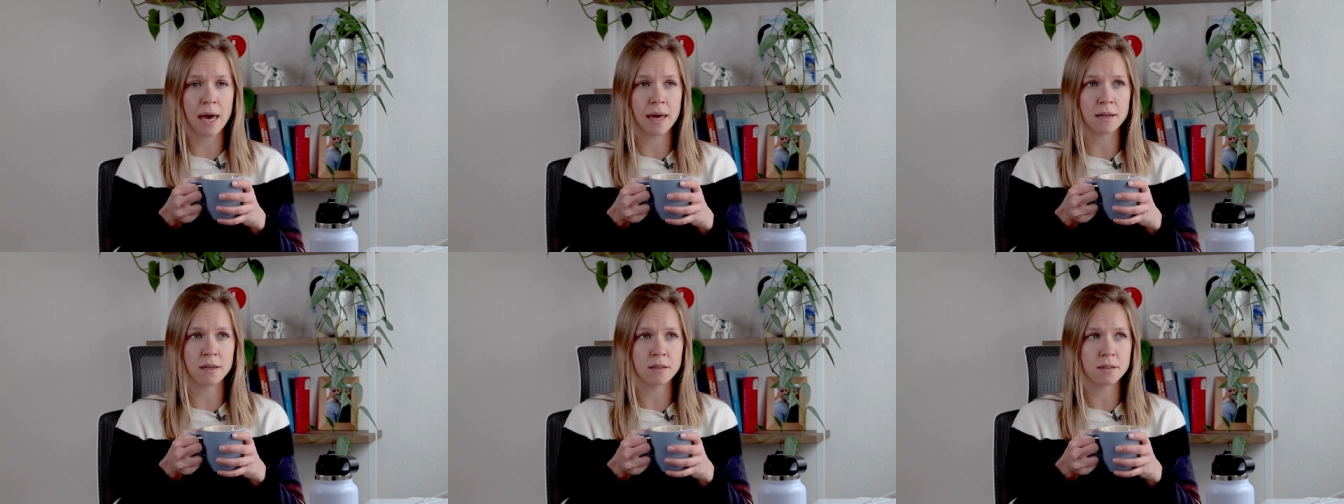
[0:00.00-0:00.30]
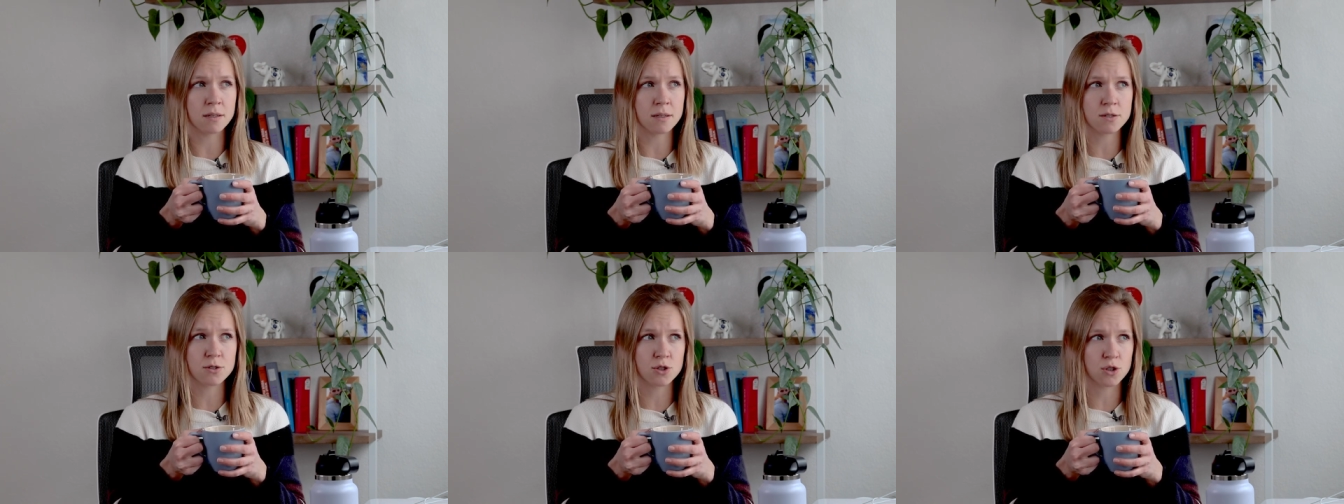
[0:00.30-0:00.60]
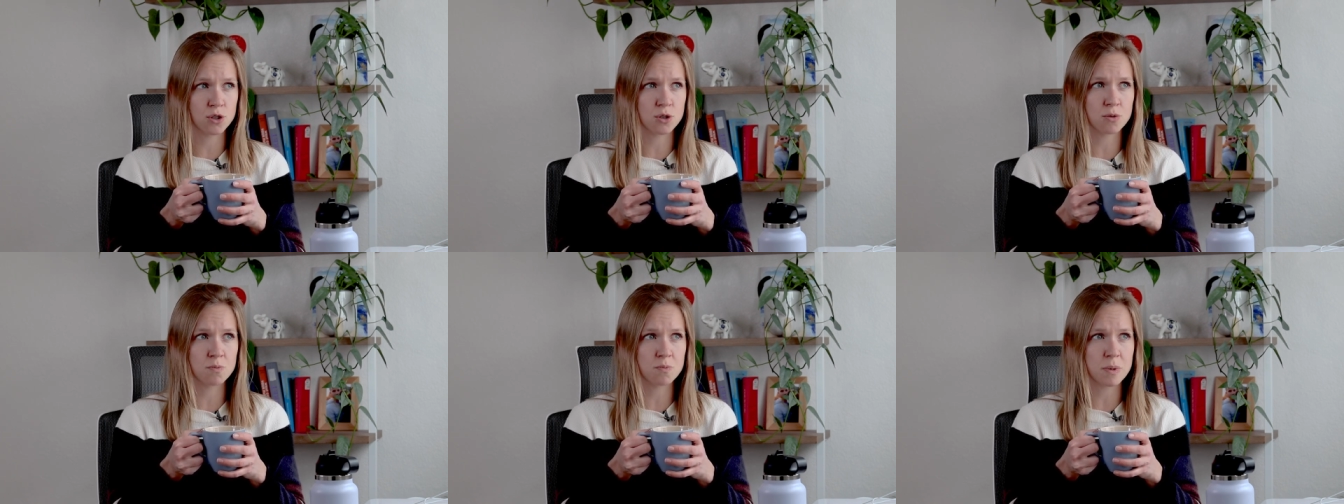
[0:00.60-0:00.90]
and this
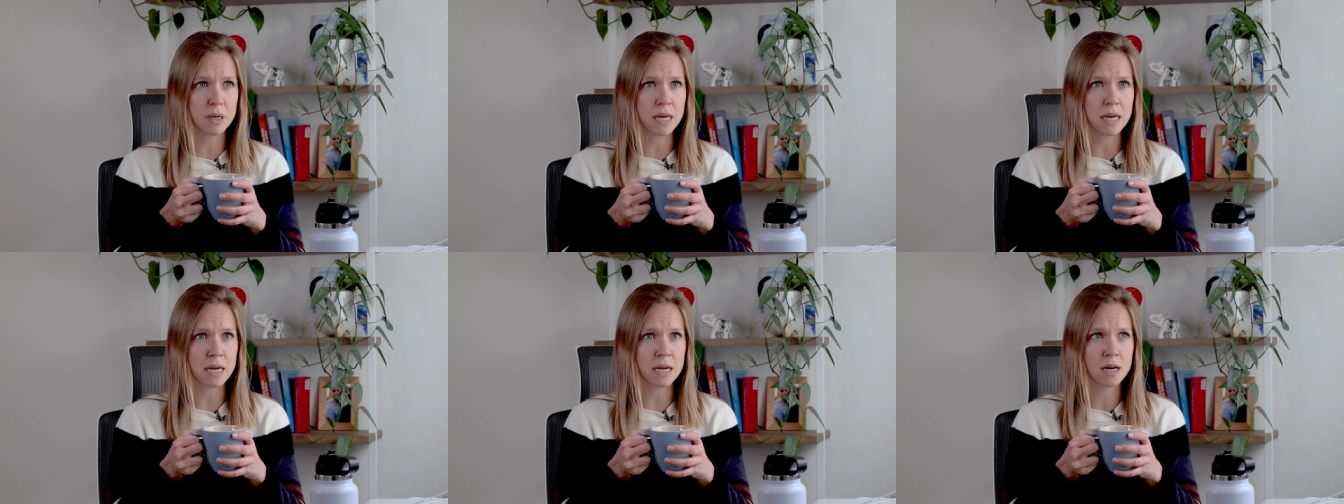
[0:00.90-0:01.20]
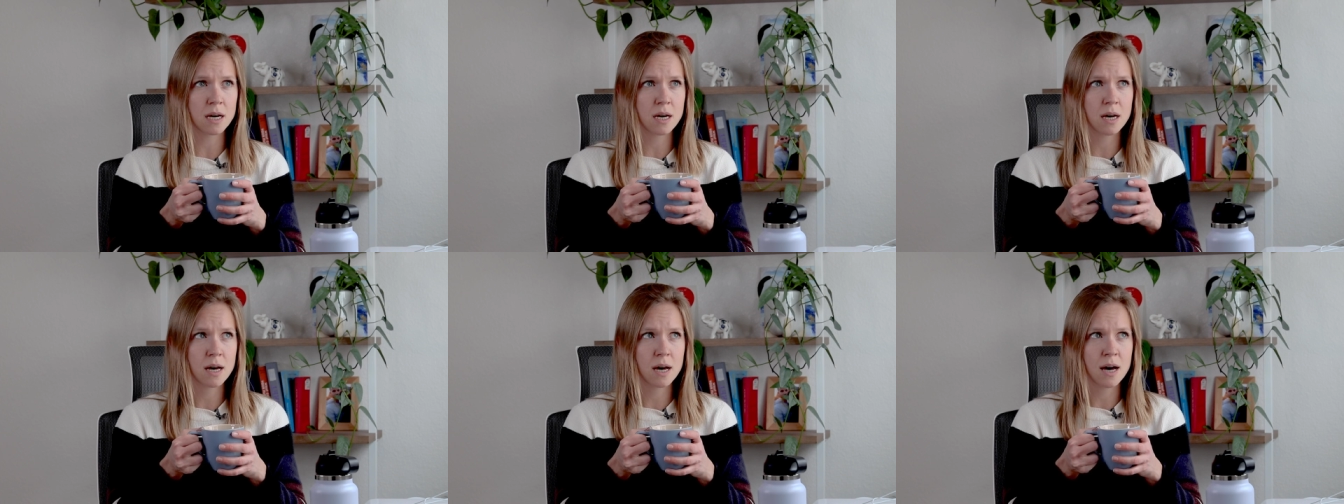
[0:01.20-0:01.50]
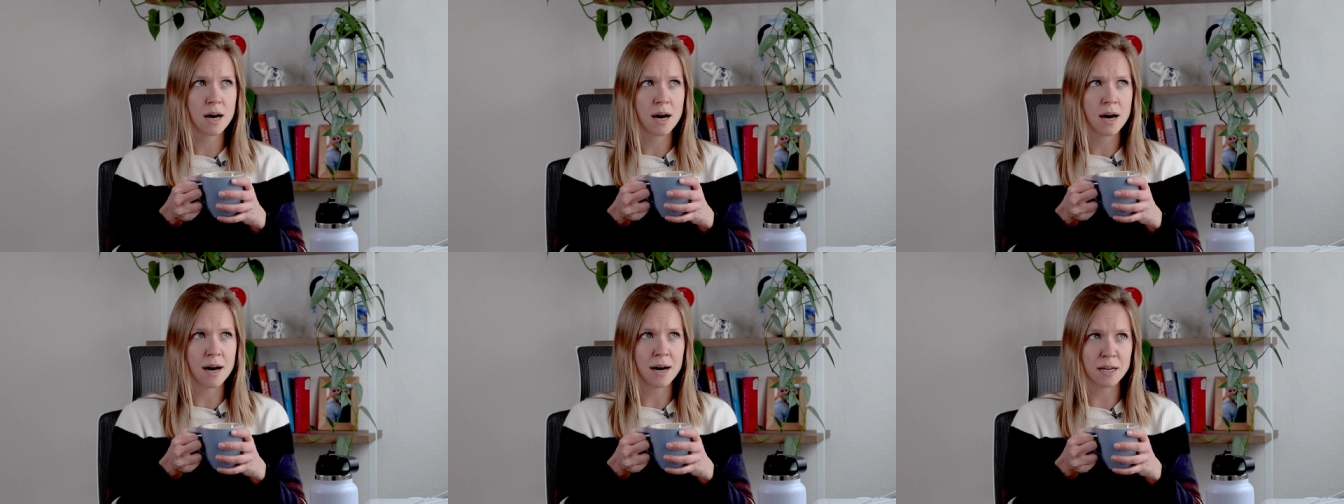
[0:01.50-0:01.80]
shouldn't be
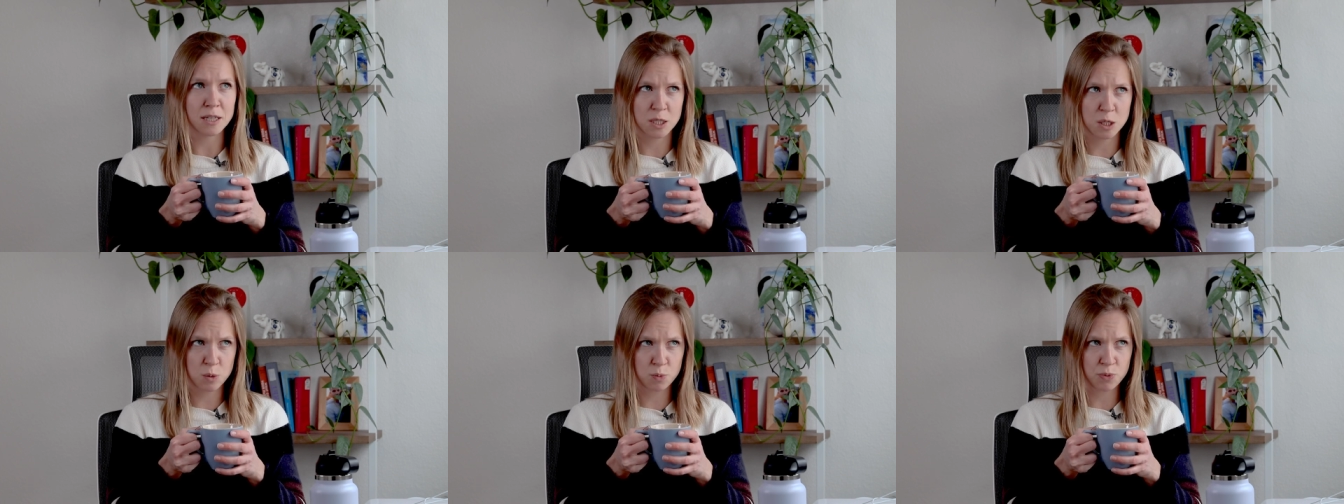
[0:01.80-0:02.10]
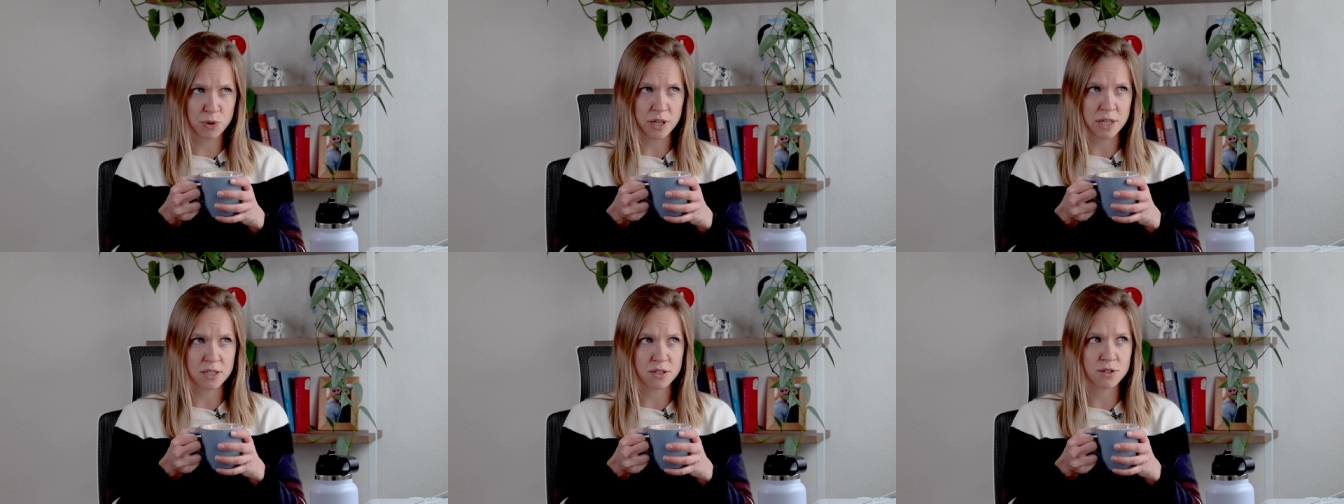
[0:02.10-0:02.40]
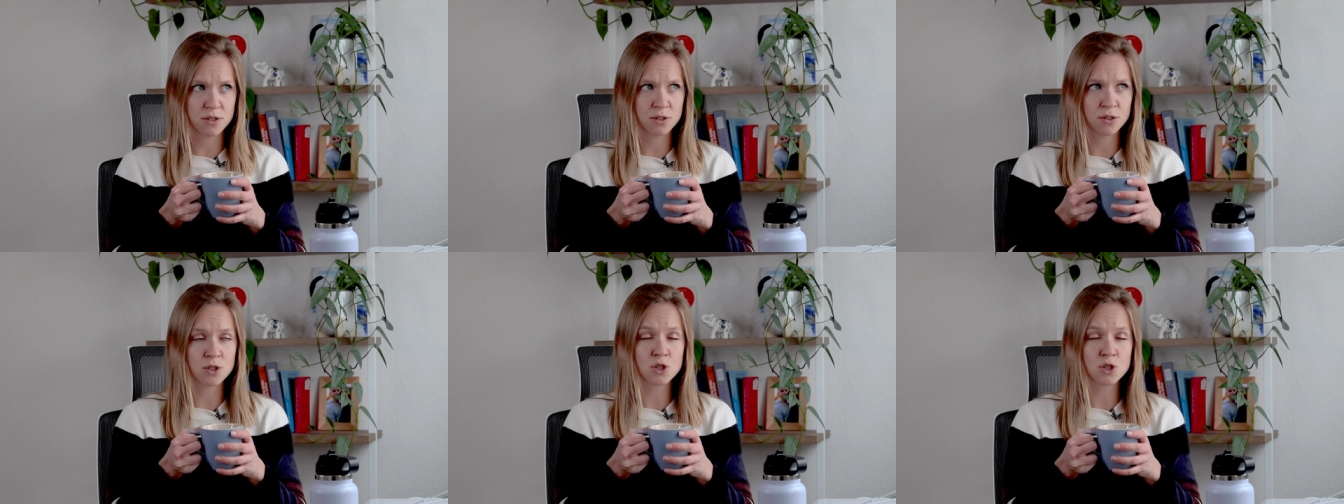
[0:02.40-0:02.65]
a sprint.